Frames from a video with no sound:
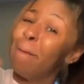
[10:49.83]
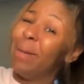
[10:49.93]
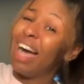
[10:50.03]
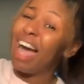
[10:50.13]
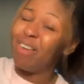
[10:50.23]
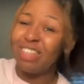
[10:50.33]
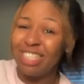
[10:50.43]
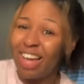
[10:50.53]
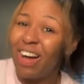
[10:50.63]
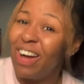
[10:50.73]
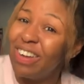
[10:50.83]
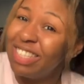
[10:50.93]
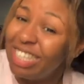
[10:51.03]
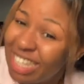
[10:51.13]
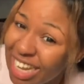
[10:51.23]
but I will see y'all all on
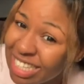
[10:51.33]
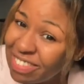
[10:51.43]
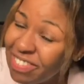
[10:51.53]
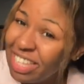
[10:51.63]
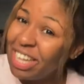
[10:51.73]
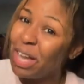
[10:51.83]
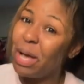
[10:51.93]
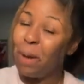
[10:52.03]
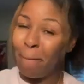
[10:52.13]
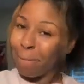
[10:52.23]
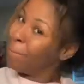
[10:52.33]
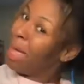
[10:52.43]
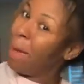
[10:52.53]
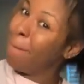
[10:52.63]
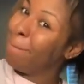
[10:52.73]
the next video.
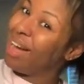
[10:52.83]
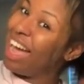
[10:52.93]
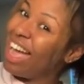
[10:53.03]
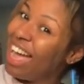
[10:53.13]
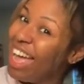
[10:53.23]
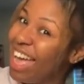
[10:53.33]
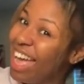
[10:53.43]
Bye.